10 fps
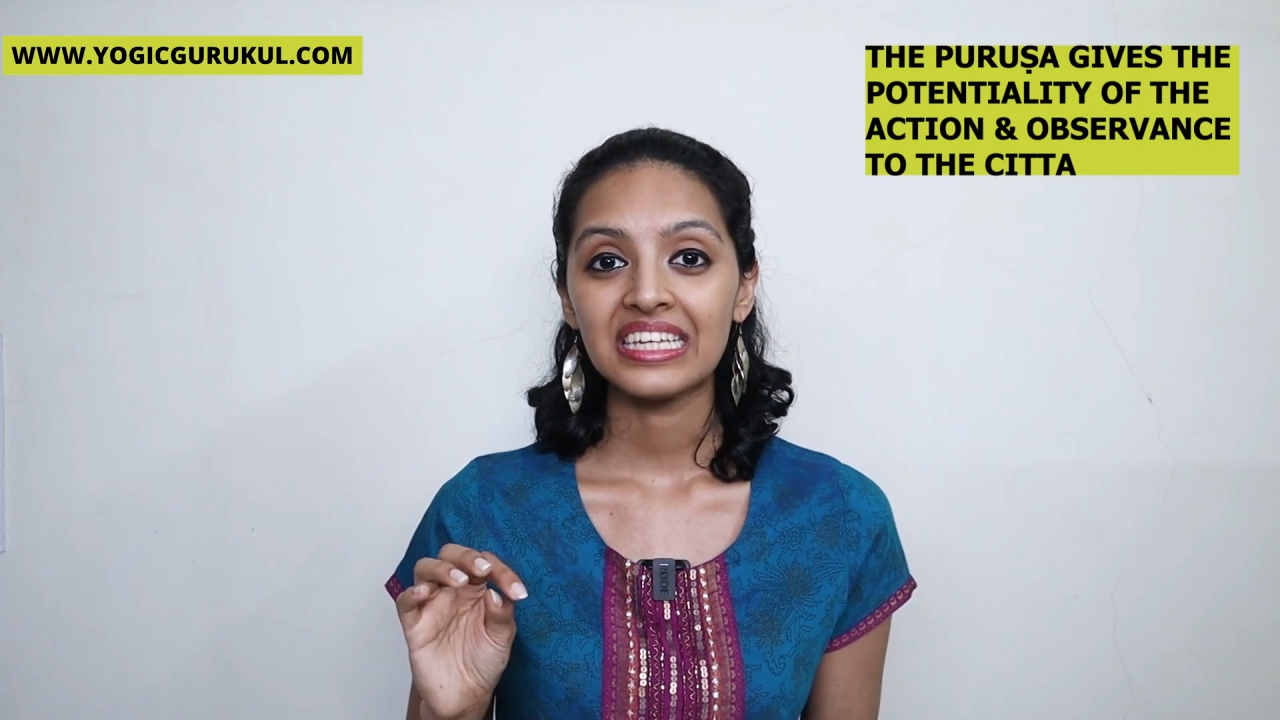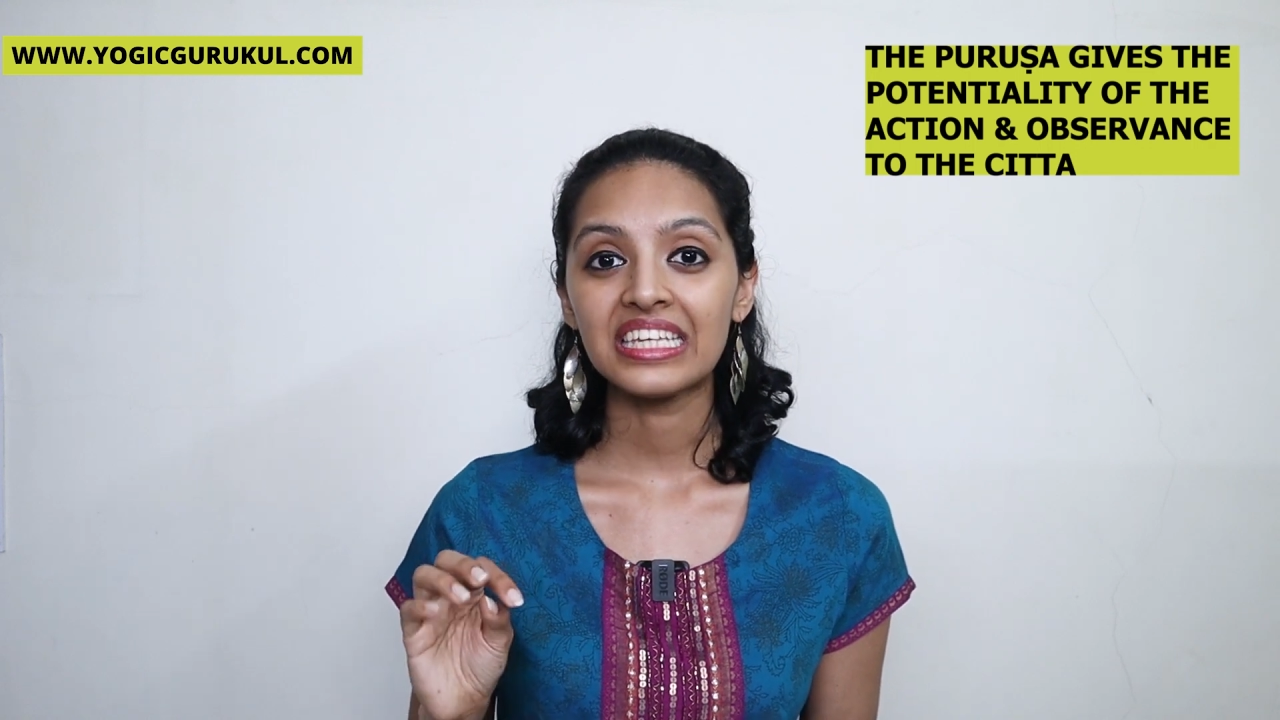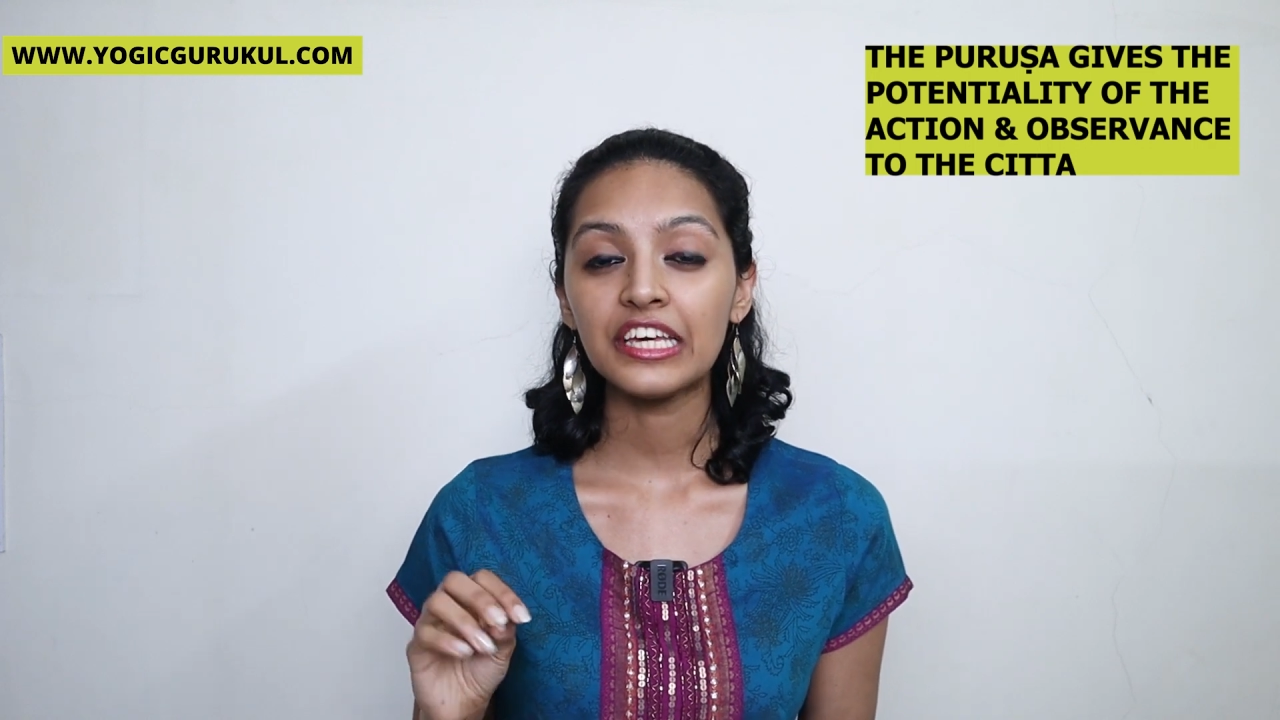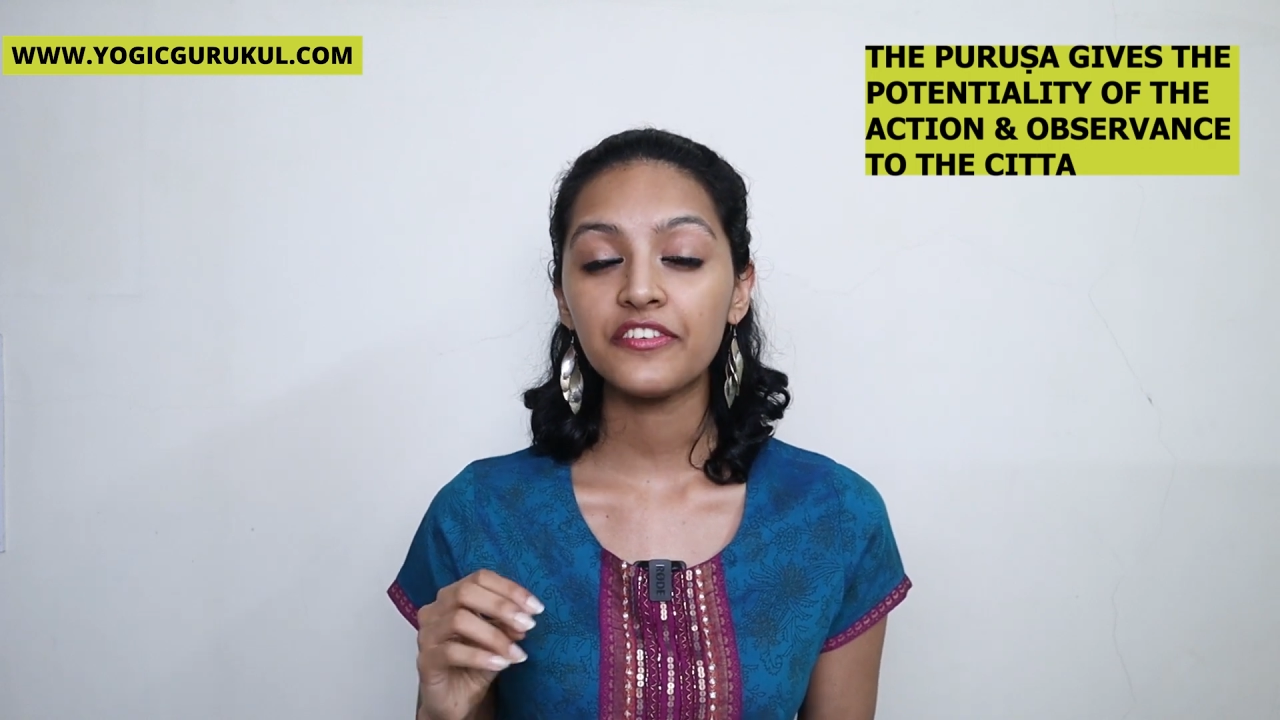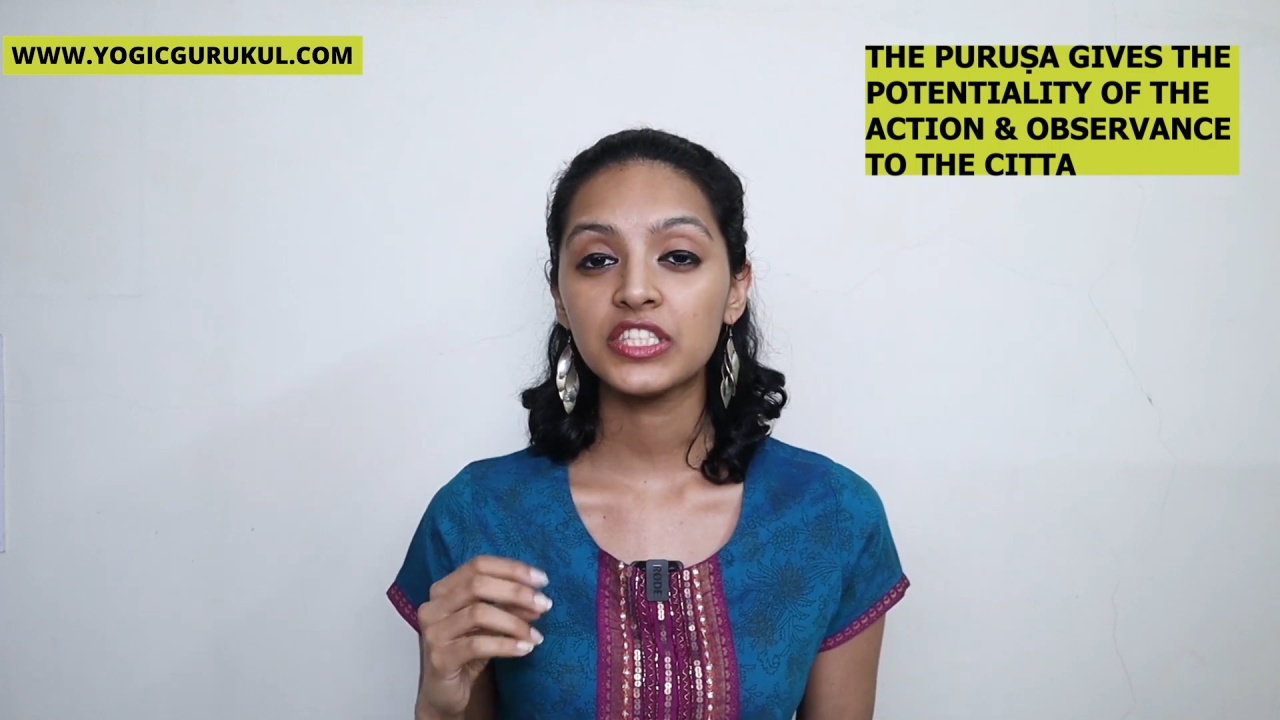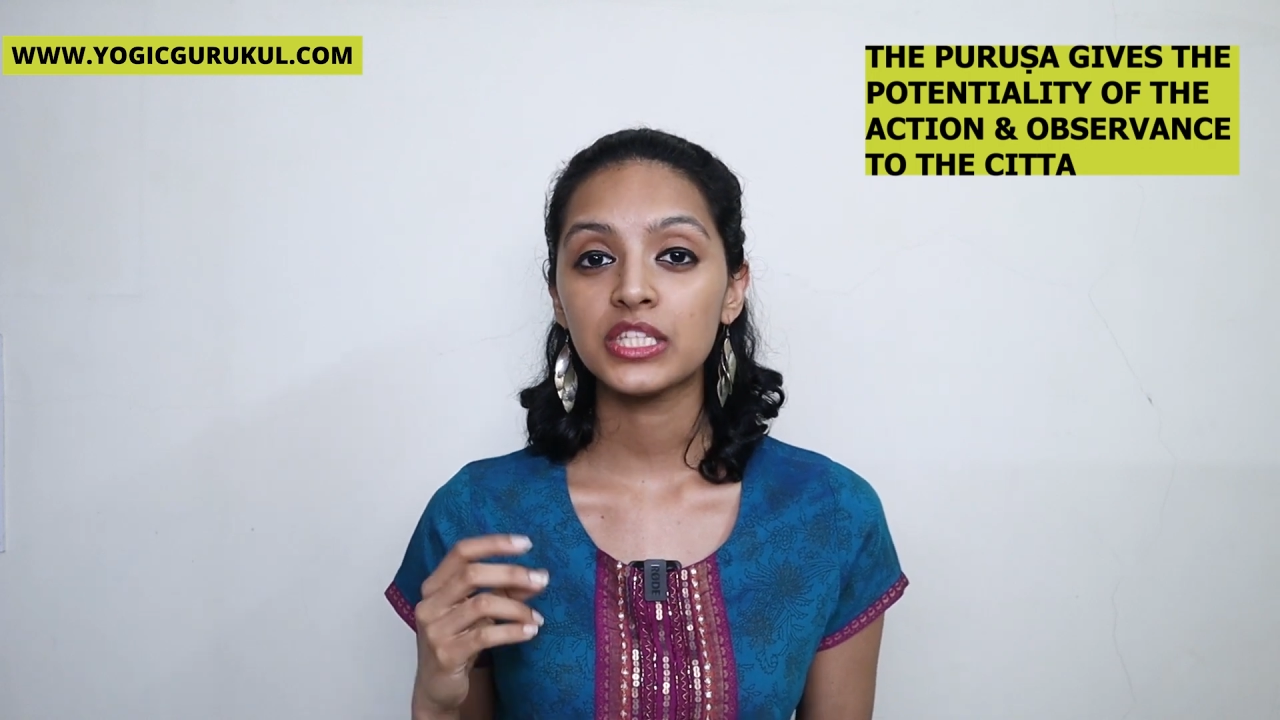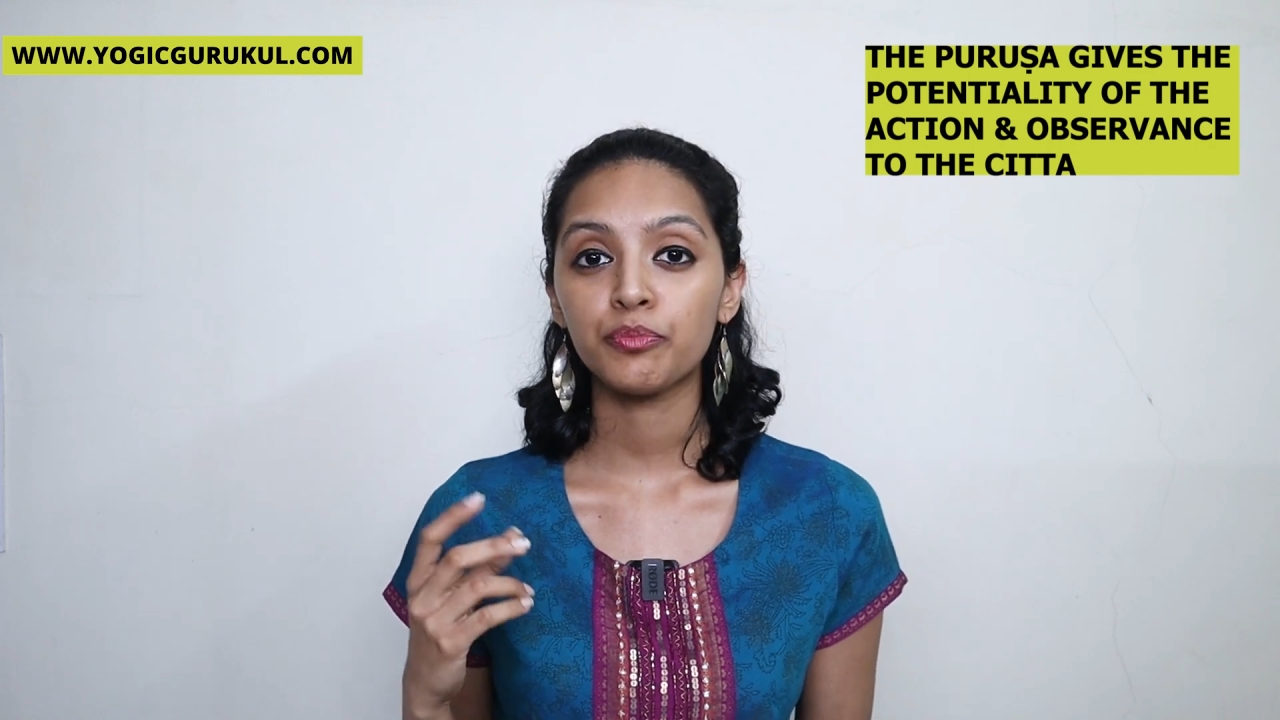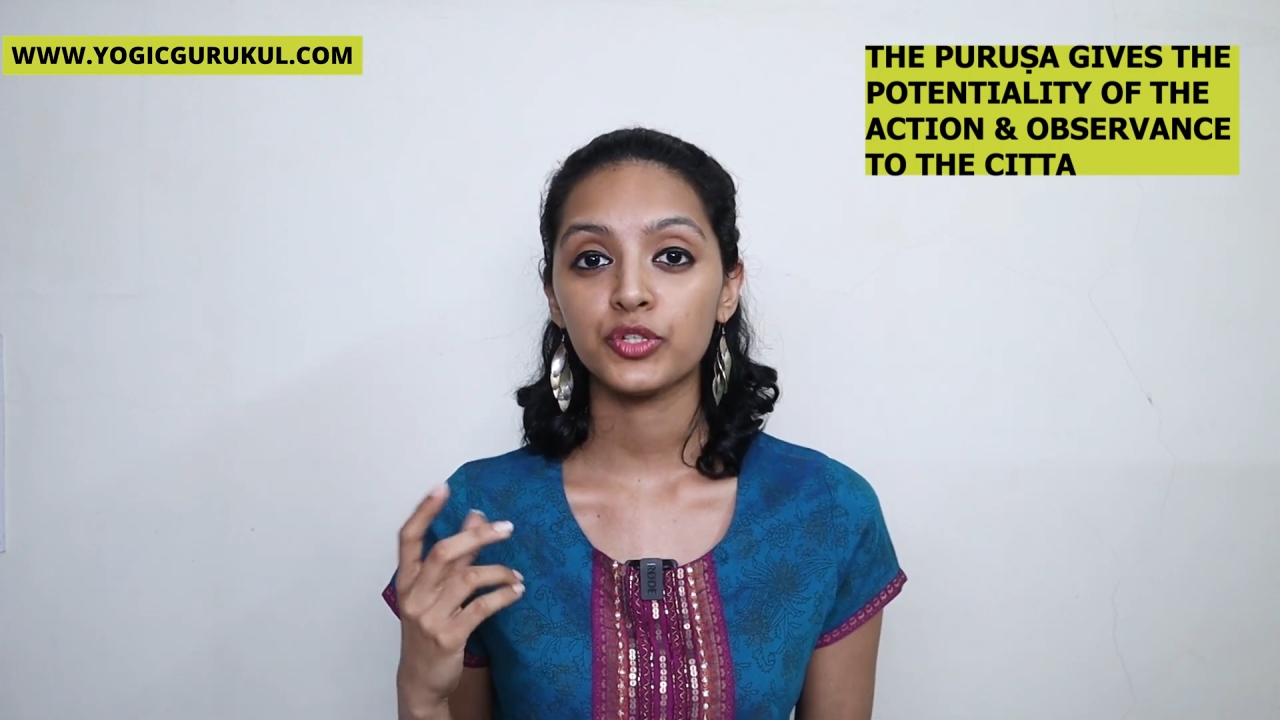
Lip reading: gives the